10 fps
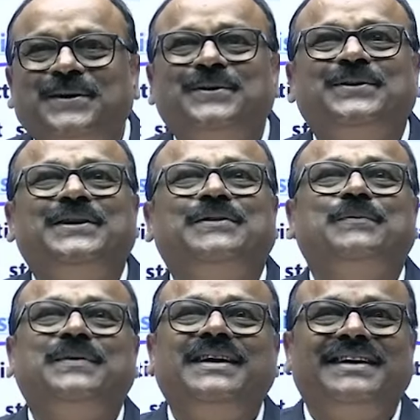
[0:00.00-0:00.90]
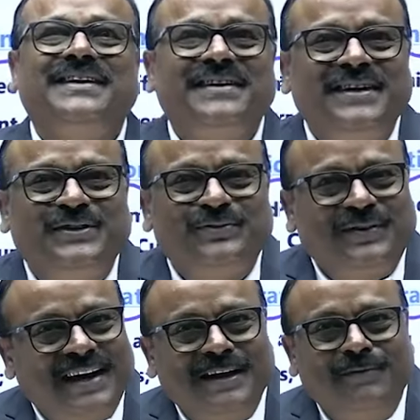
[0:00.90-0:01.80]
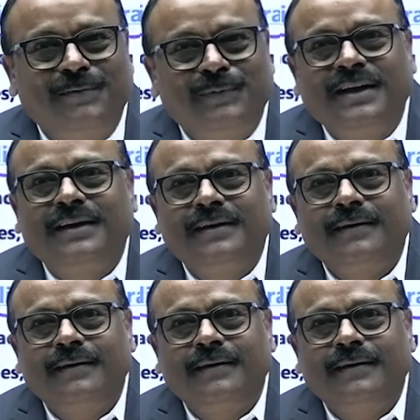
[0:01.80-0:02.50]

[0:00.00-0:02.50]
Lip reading: The developing countries were developing.